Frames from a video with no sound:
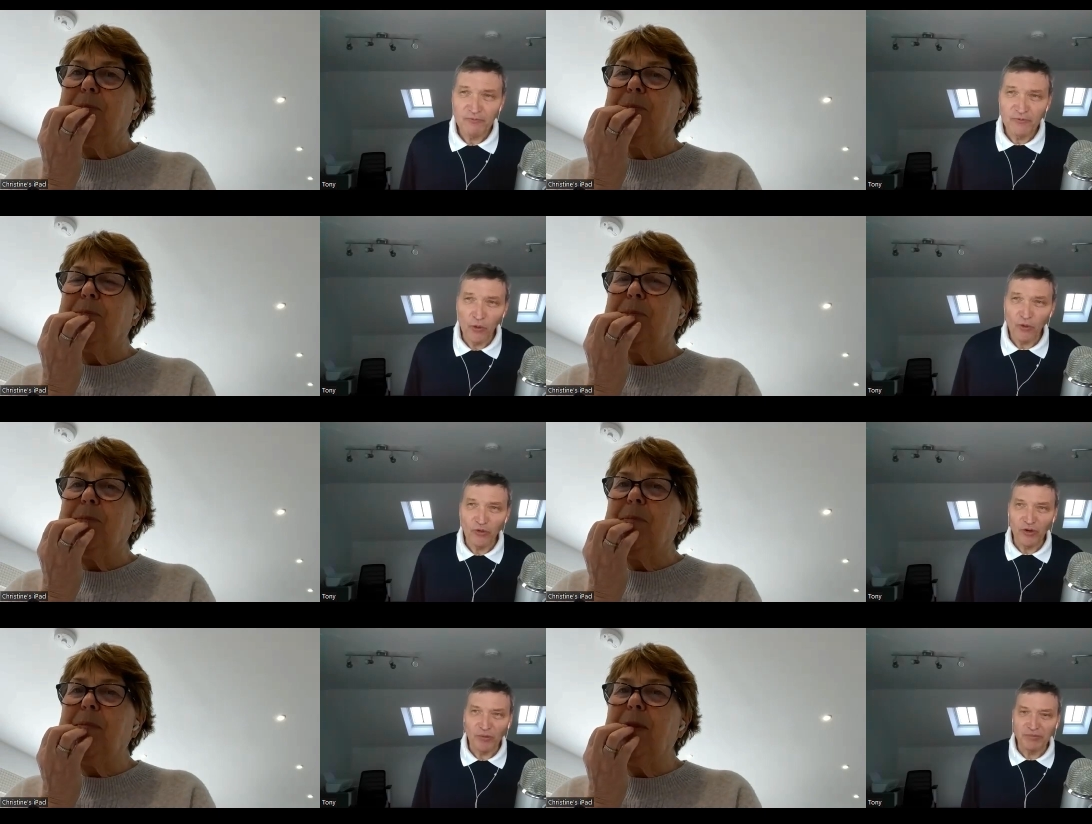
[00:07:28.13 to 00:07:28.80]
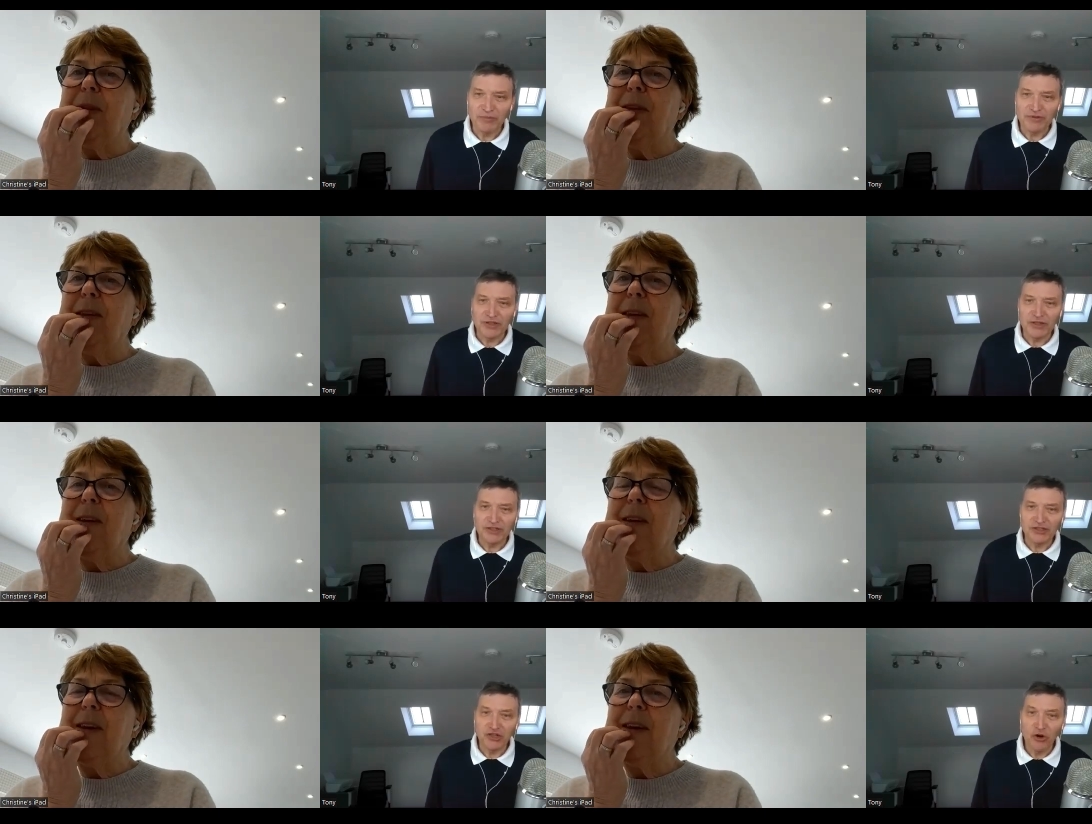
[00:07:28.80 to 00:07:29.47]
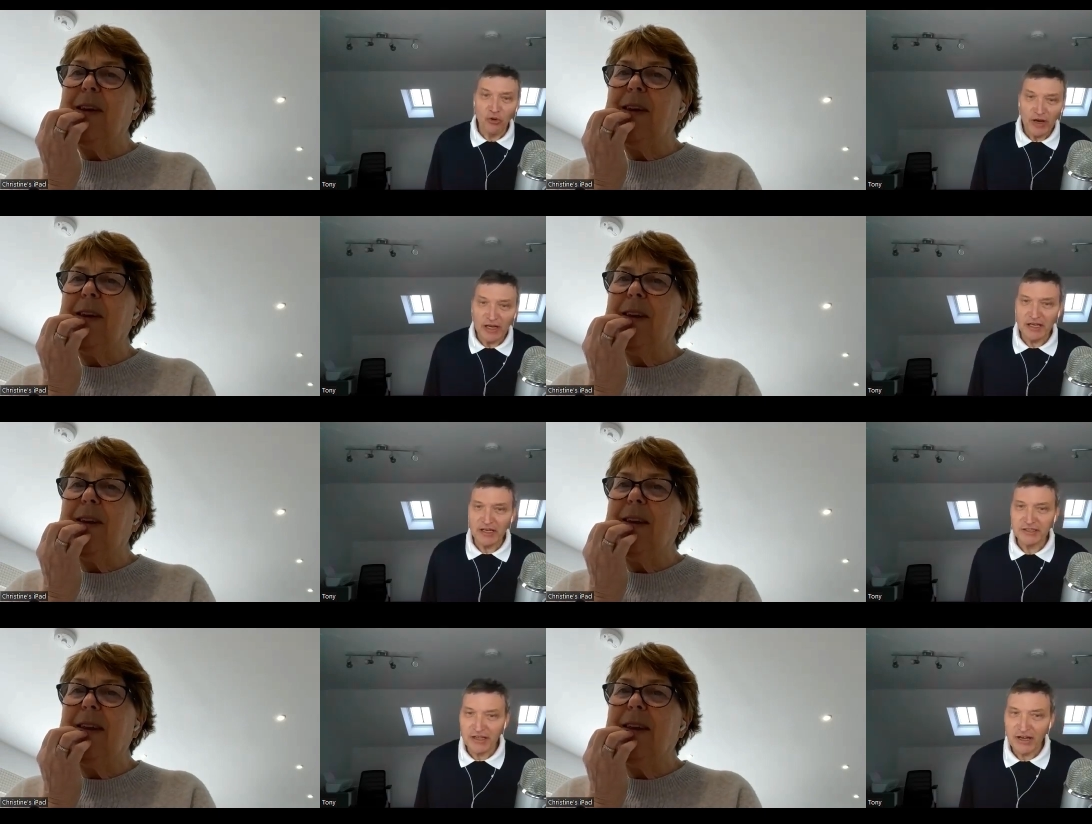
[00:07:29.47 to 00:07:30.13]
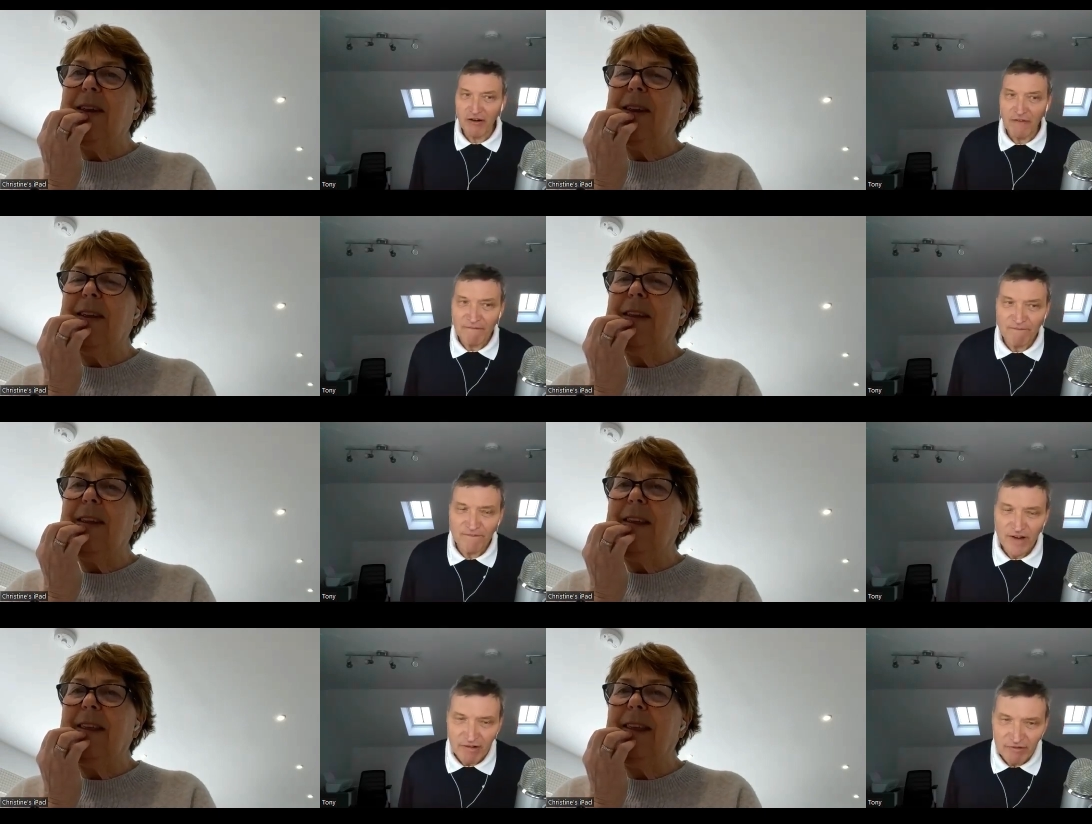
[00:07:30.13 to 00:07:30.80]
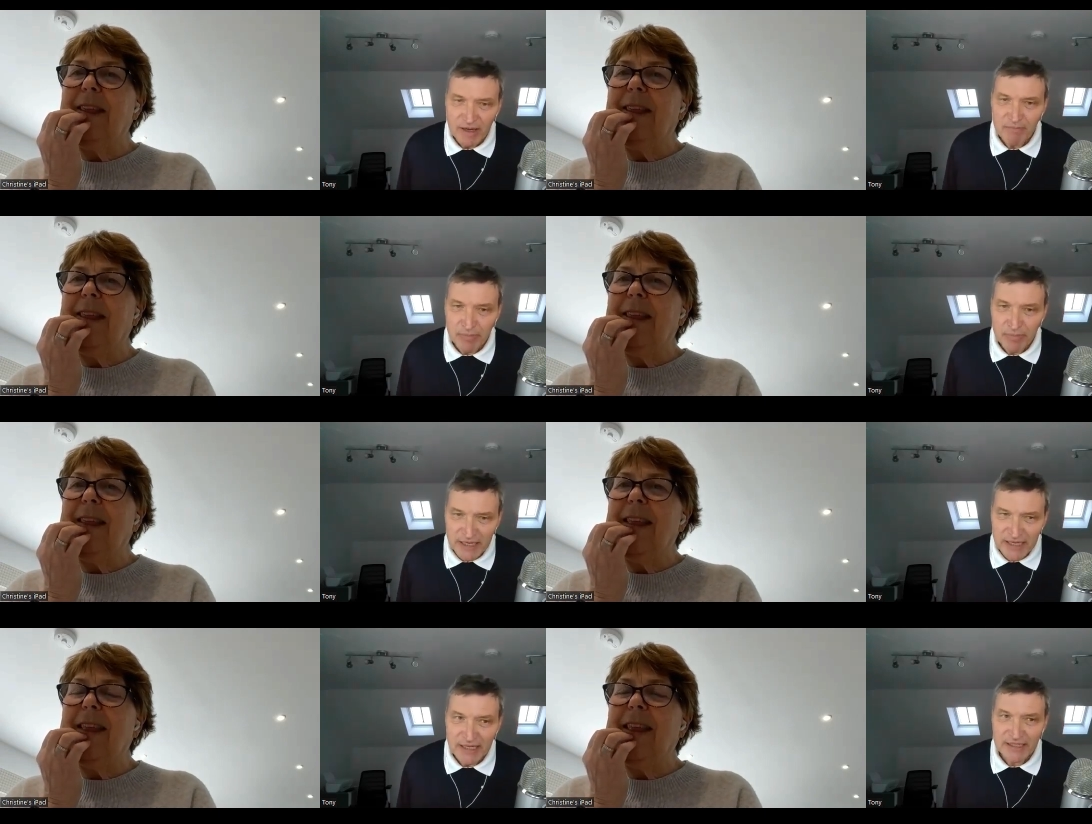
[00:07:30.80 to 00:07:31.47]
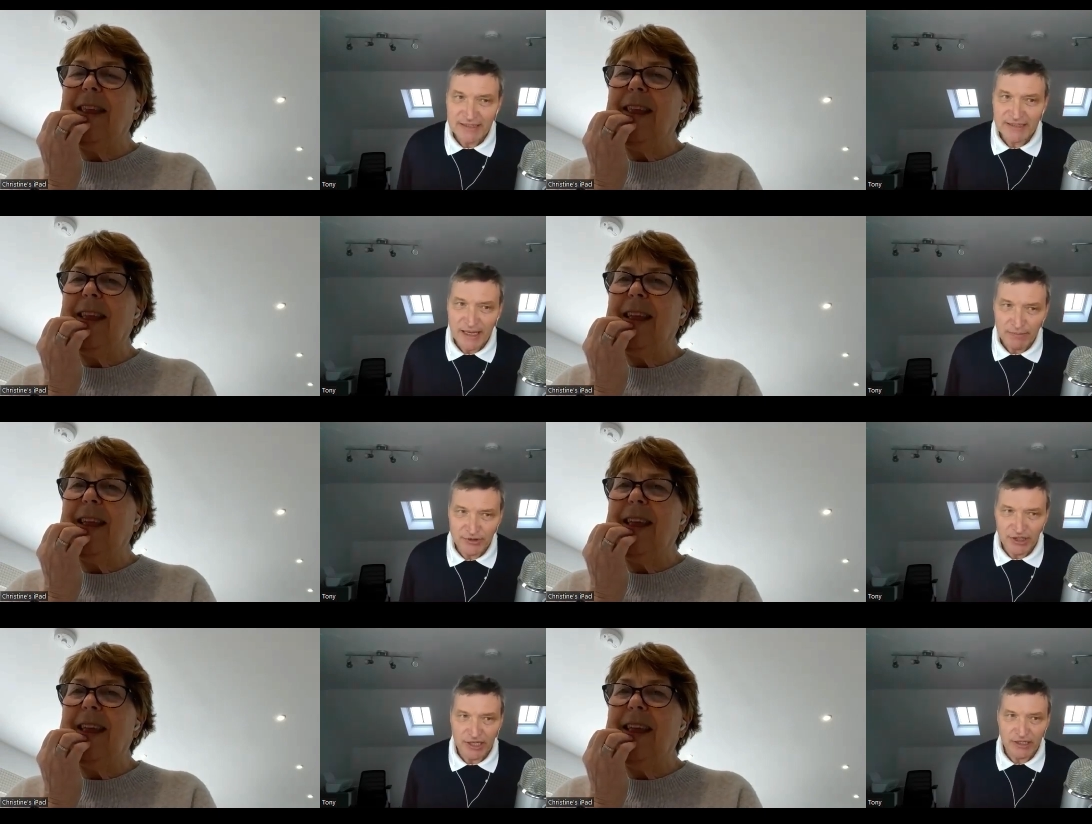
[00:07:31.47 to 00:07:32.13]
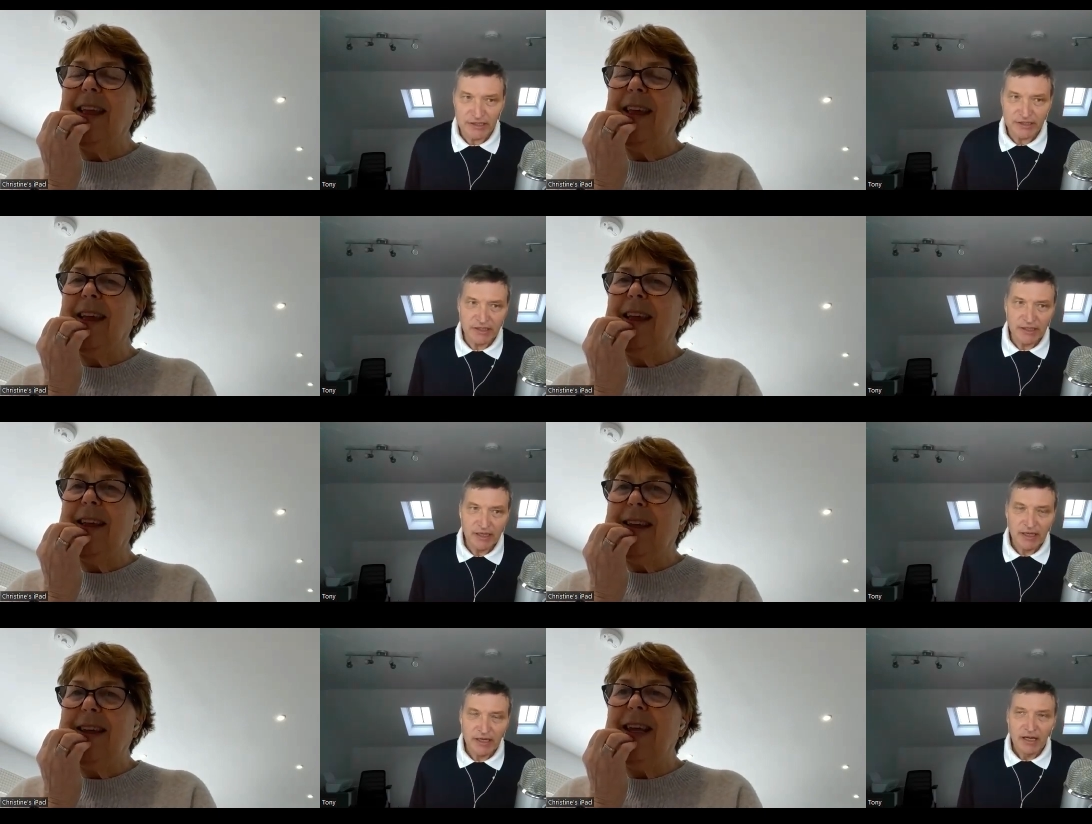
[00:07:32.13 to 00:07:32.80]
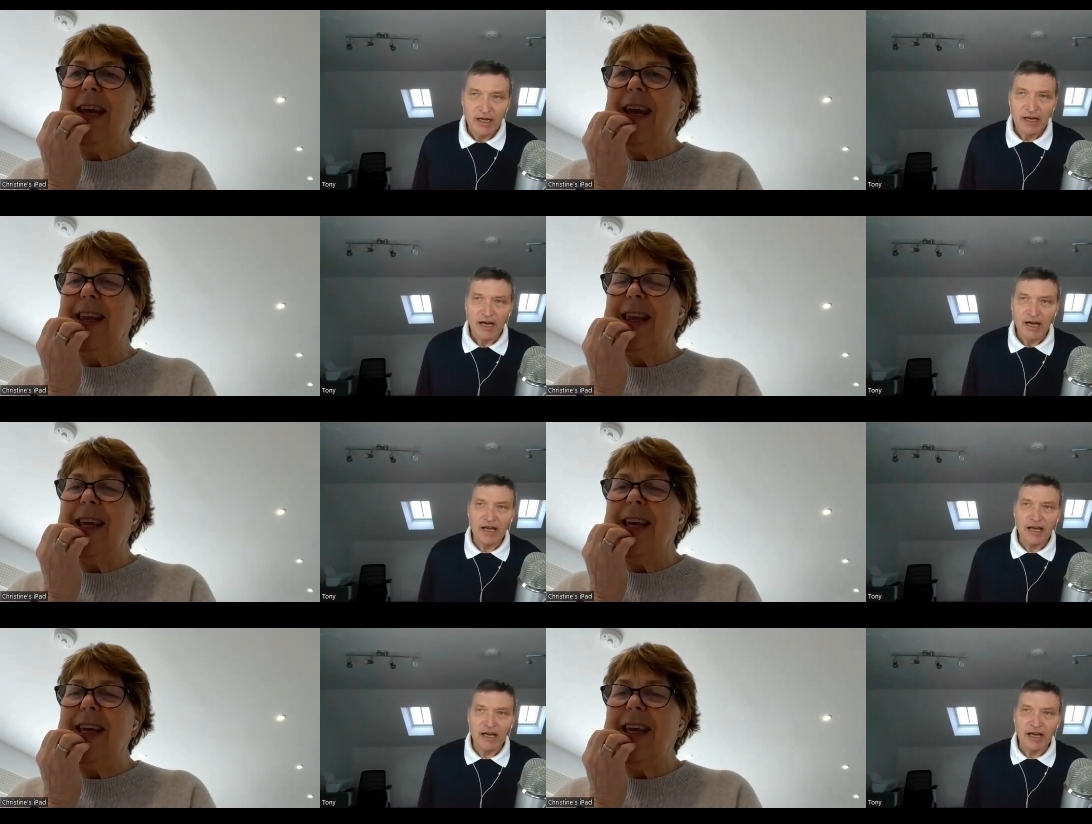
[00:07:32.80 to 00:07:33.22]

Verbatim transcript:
Speaker 1: forums, that toilets are a very big subject. Yeah,